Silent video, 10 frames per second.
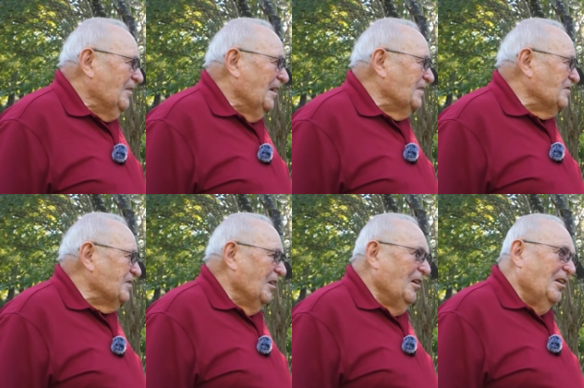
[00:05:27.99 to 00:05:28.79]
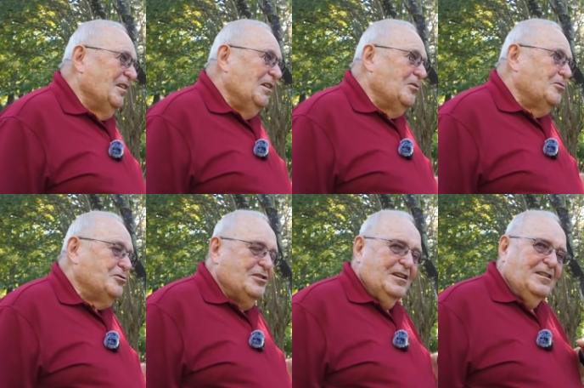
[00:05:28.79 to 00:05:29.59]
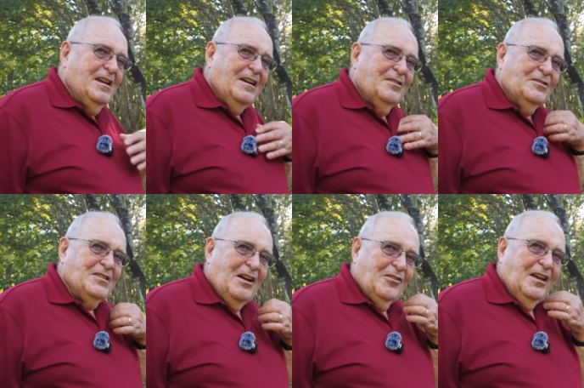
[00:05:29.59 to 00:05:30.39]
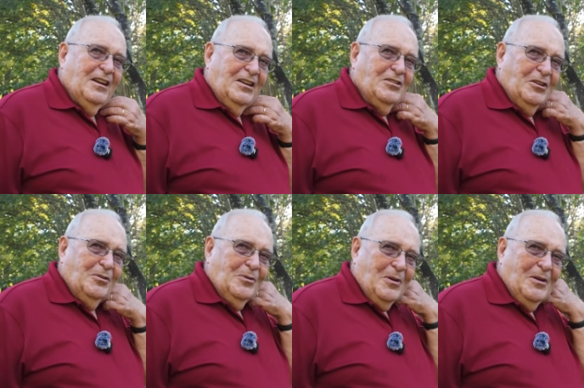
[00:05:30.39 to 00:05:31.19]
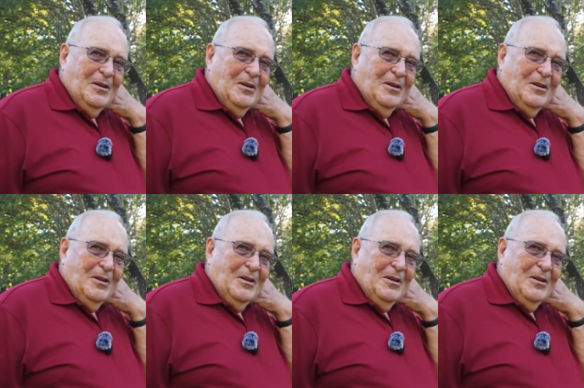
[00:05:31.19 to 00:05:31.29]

there's a lot of interesting tales I'll get into.